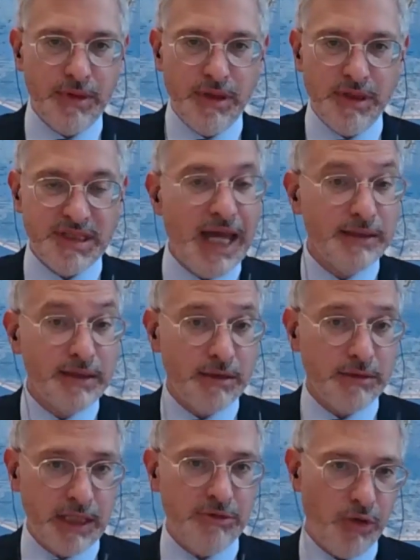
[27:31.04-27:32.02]

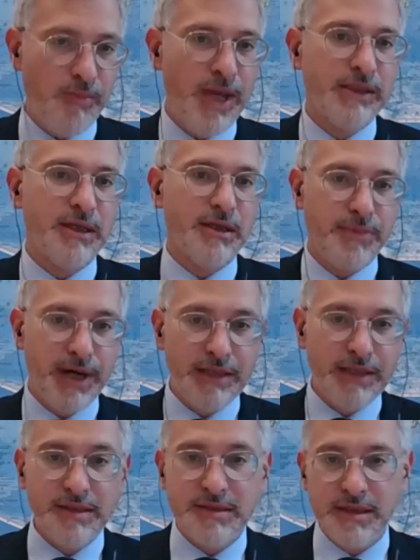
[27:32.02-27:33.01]
standard and recommended
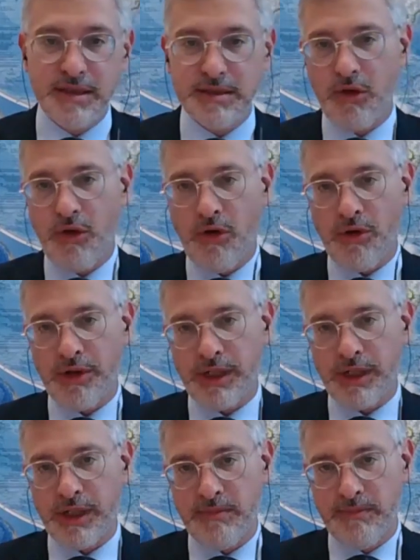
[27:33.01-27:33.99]
practices
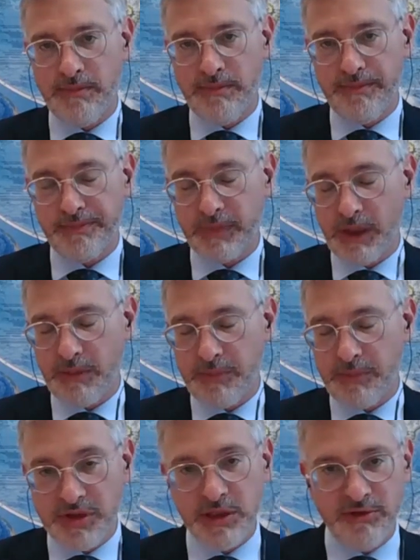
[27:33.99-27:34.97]
or
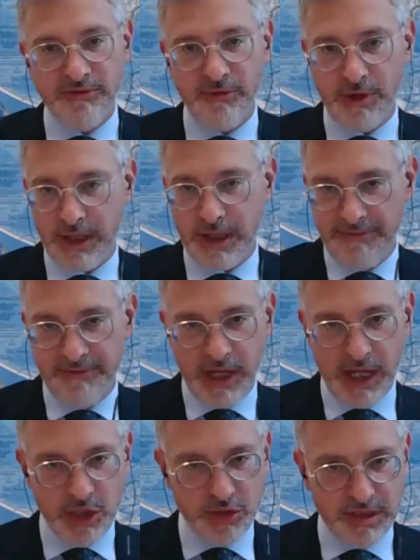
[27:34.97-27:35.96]
procedure for
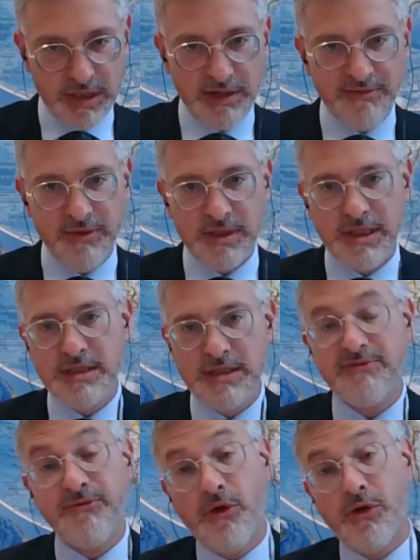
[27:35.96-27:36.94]
navigation services
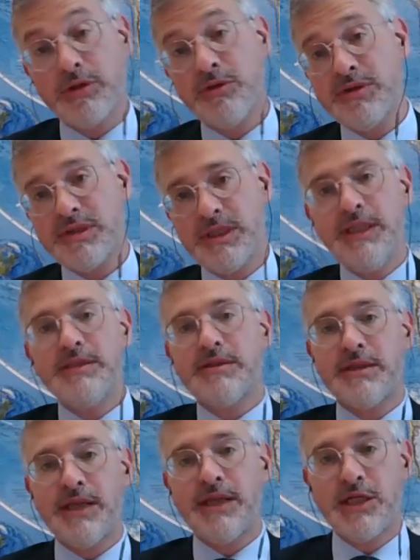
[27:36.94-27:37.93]
for those
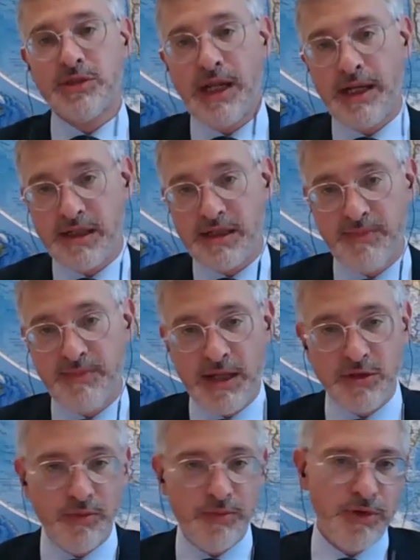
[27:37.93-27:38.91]
international
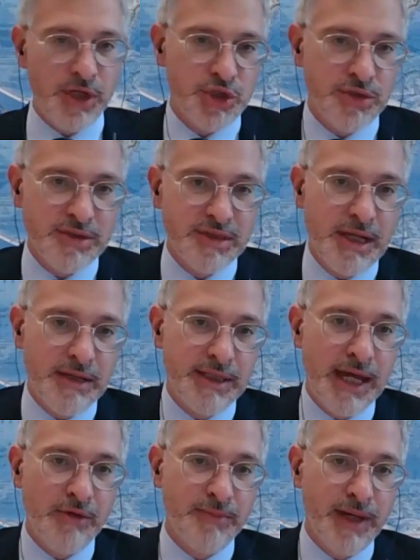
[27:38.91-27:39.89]
aerospace operations carried
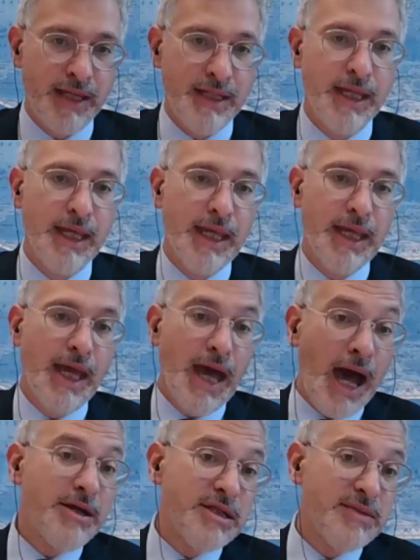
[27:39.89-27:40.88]
out by
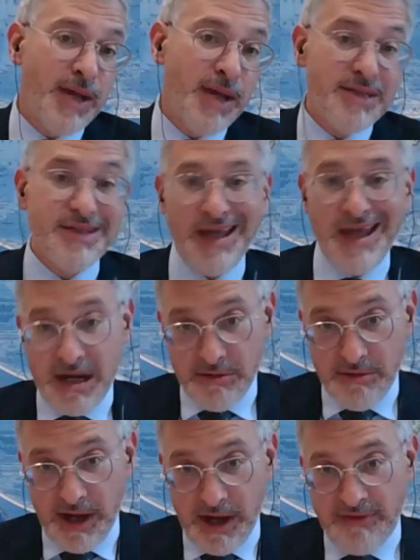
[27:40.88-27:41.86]
aerospace
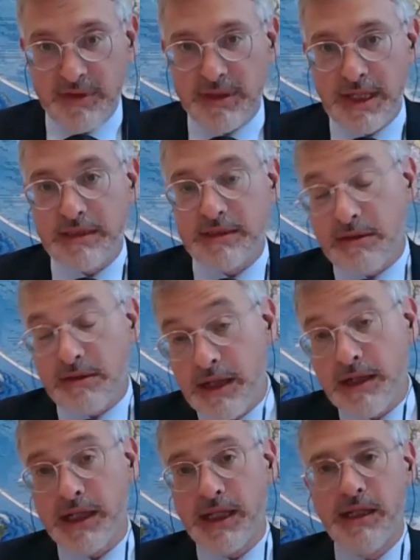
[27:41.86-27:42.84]
aircraft that
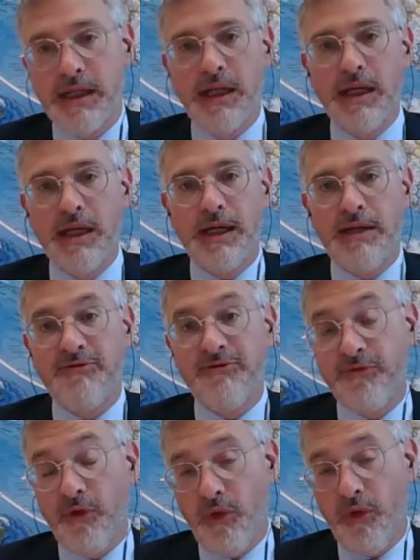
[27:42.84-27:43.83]
clearly
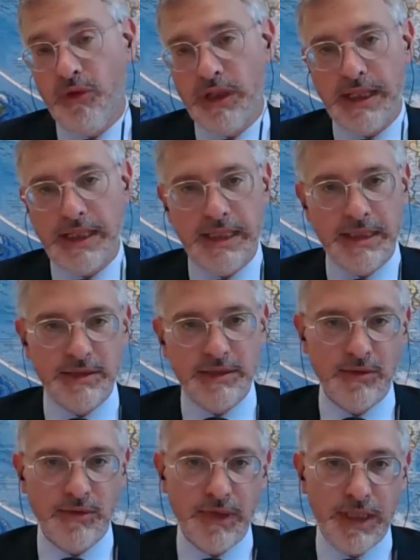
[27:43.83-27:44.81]
fall
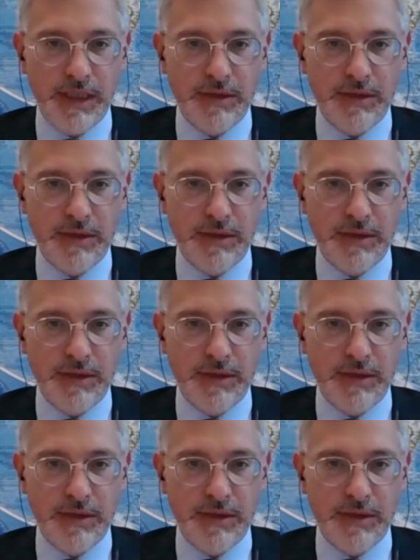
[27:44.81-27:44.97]
into